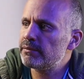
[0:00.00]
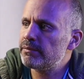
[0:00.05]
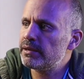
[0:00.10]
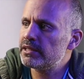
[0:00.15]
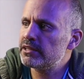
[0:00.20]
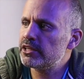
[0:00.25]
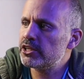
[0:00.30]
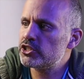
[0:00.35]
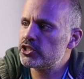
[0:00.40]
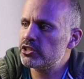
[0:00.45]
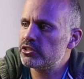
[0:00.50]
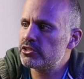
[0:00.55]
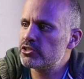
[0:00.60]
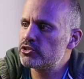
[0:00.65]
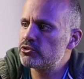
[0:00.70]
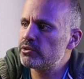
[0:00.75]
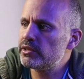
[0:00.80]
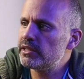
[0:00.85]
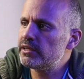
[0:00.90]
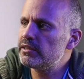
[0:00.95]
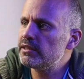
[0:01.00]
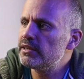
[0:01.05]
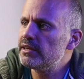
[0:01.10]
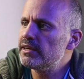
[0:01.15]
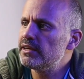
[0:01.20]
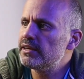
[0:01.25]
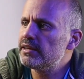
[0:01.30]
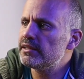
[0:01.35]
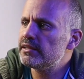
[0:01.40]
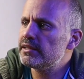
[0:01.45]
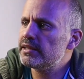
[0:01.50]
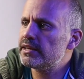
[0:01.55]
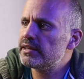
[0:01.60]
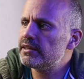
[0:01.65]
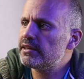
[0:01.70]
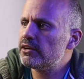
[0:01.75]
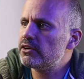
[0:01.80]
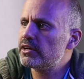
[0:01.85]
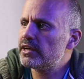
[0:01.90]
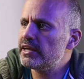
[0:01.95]
by touching the screen.
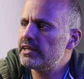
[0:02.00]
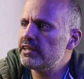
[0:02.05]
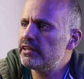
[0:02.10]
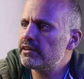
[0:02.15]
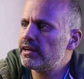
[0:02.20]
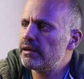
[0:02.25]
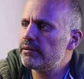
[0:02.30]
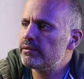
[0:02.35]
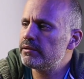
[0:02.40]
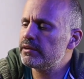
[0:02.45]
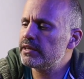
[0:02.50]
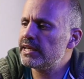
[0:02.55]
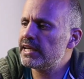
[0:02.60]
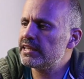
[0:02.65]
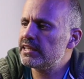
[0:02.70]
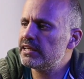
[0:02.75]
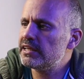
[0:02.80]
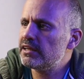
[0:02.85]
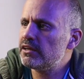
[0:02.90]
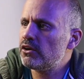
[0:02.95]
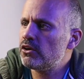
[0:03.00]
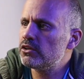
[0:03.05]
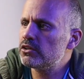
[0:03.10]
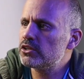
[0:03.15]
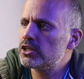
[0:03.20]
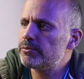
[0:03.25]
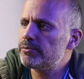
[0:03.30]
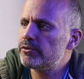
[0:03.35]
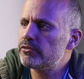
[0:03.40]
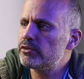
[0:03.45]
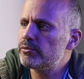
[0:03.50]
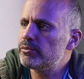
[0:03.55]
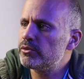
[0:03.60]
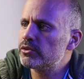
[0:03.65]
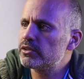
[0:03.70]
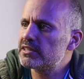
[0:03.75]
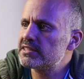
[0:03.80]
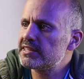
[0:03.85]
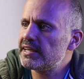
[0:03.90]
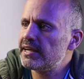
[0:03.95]
Then, okay, here I'm getting on top of the
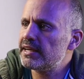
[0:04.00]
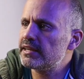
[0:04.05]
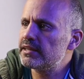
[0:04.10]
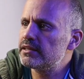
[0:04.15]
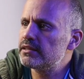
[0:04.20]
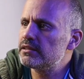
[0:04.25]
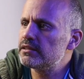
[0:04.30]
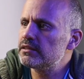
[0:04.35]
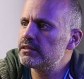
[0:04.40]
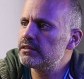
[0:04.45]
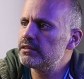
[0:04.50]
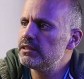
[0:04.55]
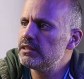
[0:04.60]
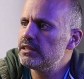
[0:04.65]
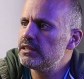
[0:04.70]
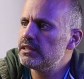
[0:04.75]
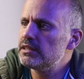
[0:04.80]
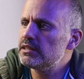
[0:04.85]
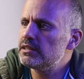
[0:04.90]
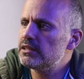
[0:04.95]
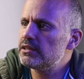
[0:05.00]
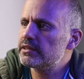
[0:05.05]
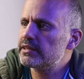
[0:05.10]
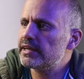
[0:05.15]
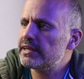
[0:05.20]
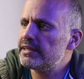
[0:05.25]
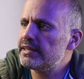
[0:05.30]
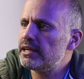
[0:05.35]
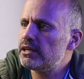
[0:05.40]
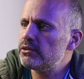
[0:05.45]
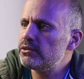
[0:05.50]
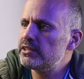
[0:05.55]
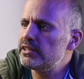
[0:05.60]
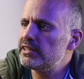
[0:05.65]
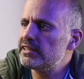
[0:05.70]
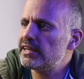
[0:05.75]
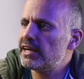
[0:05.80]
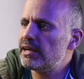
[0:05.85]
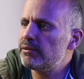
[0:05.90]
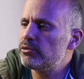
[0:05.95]
motorcycle. Okay, now
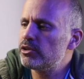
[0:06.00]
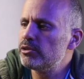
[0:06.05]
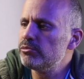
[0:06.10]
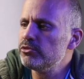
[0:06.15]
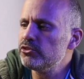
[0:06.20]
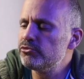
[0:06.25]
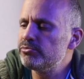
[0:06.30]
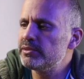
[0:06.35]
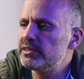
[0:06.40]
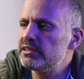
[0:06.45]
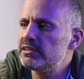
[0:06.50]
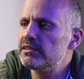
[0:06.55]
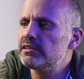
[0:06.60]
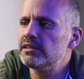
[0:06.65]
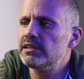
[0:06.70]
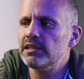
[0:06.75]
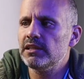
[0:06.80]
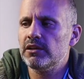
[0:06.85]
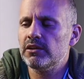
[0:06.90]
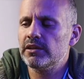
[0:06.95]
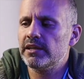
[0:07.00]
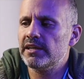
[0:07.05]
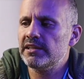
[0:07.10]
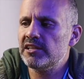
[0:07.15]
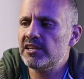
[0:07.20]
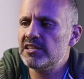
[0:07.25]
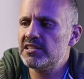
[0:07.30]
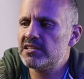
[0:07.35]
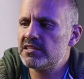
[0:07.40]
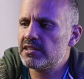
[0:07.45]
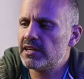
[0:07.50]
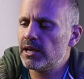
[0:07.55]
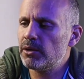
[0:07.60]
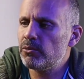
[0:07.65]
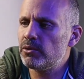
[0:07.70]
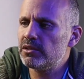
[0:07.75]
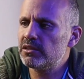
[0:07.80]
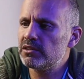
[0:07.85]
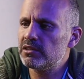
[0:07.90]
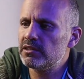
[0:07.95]
here I'm on movement. Okay, this I
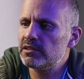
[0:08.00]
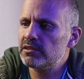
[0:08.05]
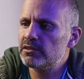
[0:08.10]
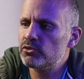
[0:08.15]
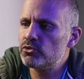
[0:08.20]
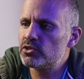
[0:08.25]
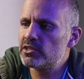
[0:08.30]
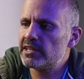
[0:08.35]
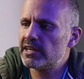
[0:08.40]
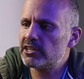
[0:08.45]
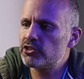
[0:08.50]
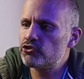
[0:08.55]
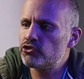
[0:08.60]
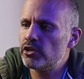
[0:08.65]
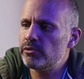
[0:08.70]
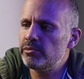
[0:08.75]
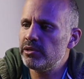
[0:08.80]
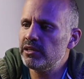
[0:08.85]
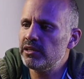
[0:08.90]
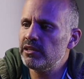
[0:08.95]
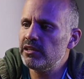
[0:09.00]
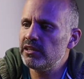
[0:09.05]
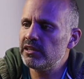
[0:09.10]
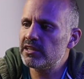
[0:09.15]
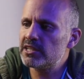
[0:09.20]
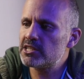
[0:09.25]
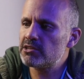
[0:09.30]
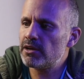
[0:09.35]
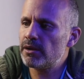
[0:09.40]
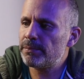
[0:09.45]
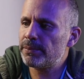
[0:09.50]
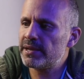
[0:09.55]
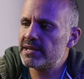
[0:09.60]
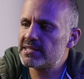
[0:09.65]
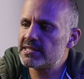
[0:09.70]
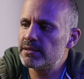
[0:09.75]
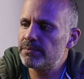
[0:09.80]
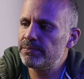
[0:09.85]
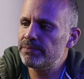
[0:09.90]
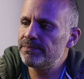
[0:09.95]
want to start trimming here, so I
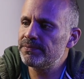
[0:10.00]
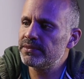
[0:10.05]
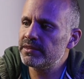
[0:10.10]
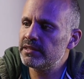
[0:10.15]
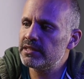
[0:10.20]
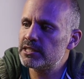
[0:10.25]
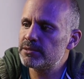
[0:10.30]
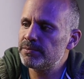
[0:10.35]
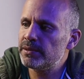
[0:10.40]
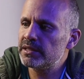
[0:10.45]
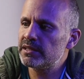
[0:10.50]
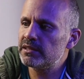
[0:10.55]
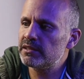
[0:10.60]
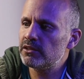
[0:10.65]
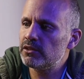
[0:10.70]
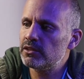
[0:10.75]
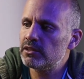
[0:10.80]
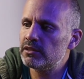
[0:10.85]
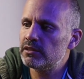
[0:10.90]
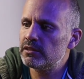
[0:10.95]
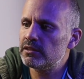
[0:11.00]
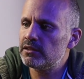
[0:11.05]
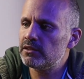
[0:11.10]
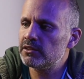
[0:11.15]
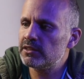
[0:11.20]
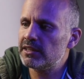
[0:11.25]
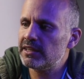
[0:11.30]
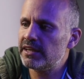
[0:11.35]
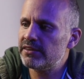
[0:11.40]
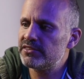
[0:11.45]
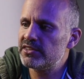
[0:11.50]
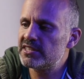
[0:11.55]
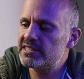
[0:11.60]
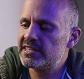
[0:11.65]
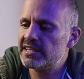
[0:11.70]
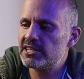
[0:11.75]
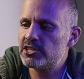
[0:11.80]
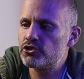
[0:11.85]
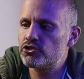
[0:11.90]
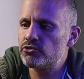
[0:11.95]
press this button on the left. It
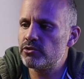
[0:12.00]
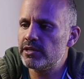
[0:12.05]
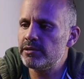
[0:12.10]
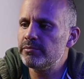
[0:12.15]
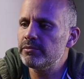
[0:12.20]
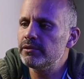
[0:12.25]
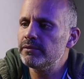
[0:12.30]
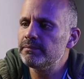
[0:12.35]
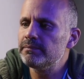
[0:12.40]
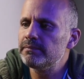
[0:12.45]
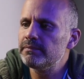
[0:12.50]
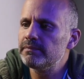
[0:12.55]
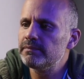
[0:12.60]
says trim,